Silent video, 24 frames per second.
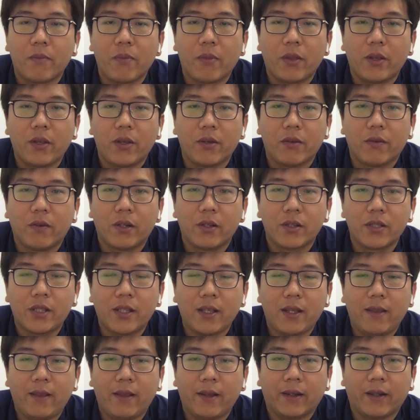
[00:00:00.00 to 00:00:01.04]
You will
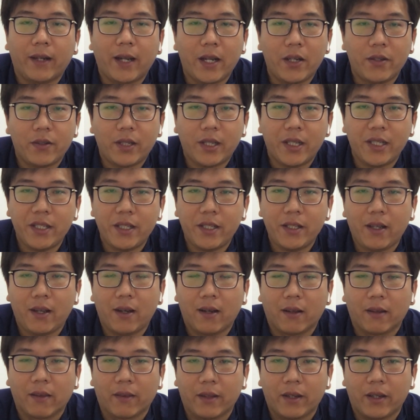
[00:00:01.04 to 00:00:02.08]
see their address
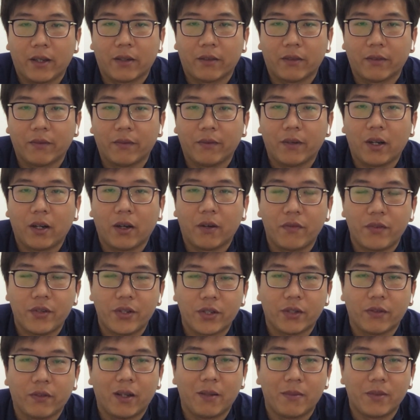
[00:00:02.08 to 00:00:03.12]
on their
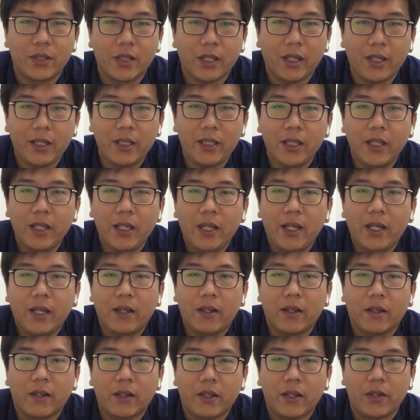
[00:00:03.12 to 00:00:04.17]
official website,
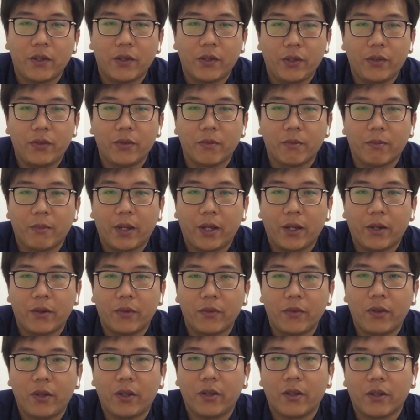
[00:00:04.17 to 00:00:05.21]
and you need to
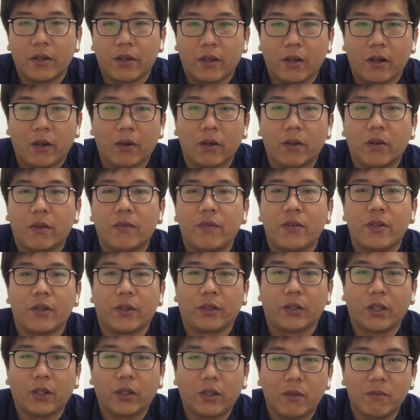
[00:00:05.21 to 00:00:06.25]
mail all of
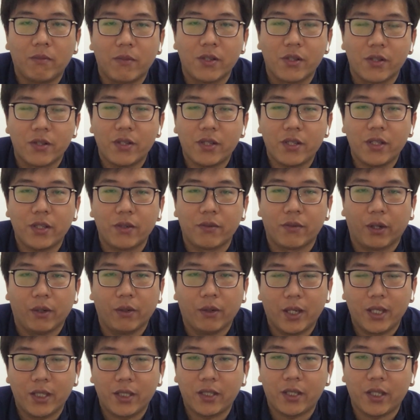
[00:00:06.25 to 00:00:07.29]
your documents
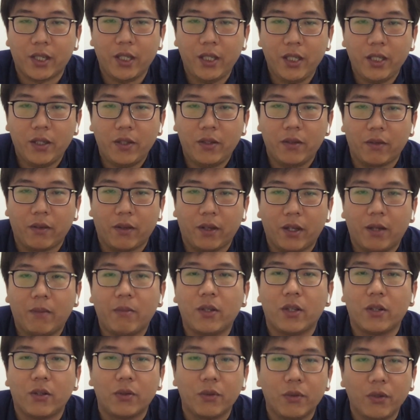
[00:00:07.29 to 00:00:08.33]
requested to them
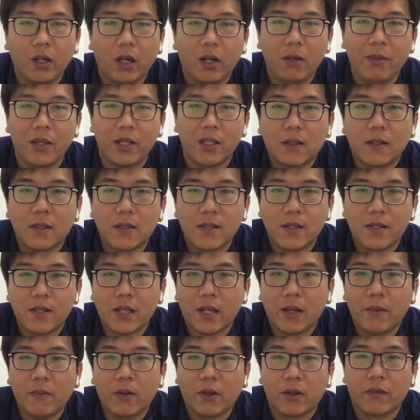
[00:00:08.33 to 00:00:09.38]
in 2 copies.
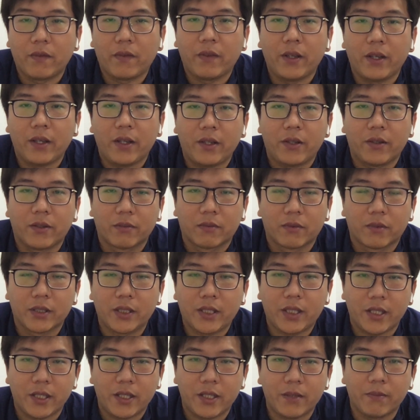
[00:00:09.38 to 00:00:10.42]
Some of the
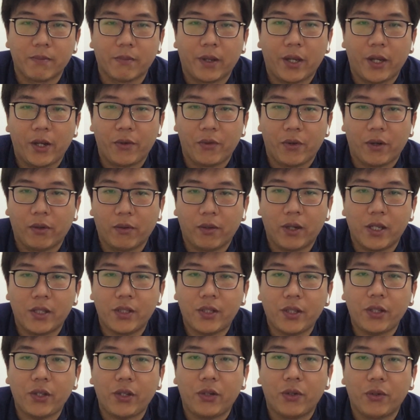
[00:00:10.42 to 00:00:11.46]
universities may
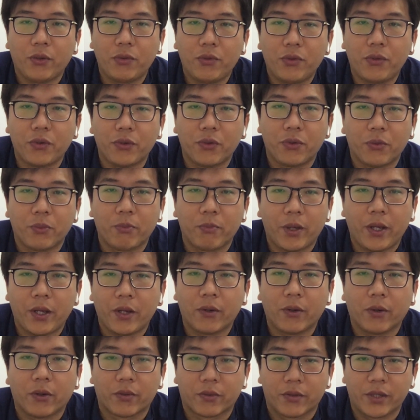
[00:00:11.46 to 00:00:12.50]
request you to
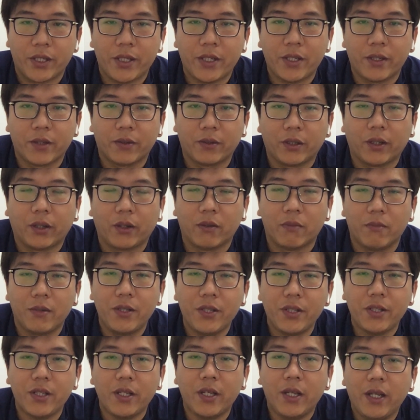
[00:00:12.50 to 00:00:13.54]
mail original
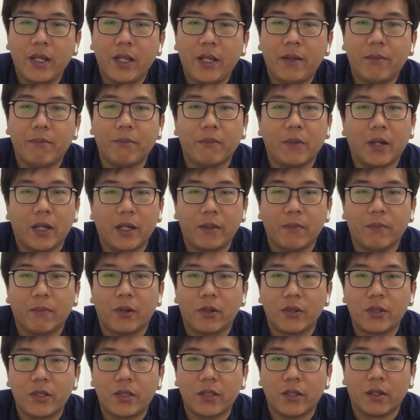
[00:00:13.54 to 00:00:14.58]
documents, but
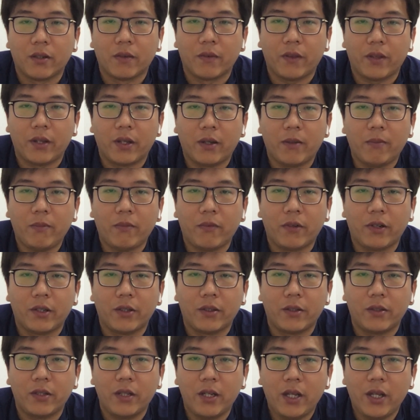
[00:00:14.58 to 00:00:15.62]
most of them
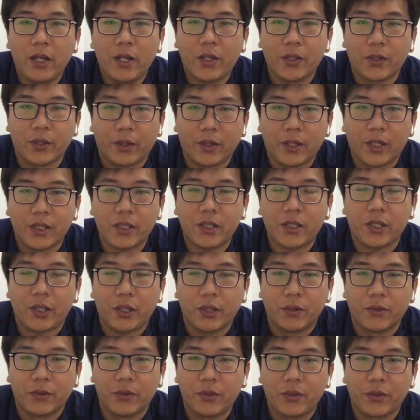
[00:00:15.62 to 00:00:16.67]
will request
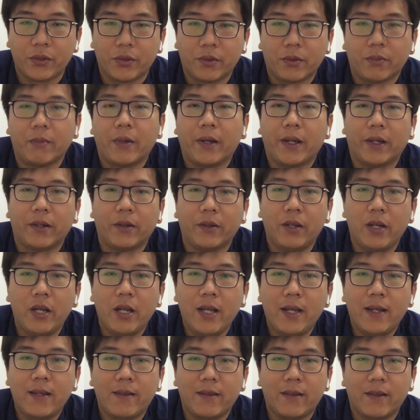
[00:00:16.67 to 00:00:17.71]
you to mail
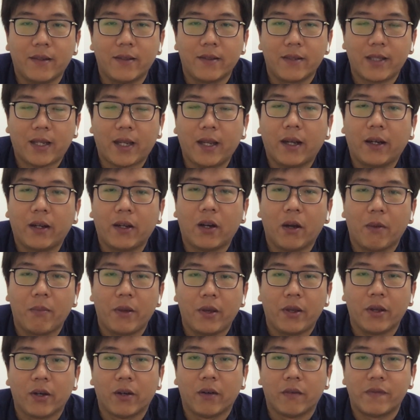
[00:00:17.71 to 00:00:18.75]
the scanned
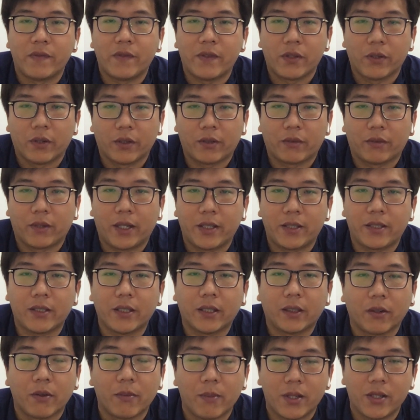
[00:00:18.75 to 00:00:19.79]
copy of notarized
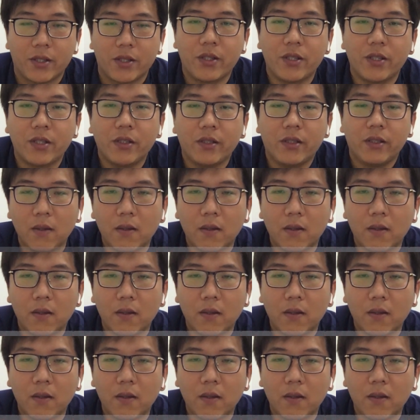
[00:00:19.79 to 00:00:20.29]
documents.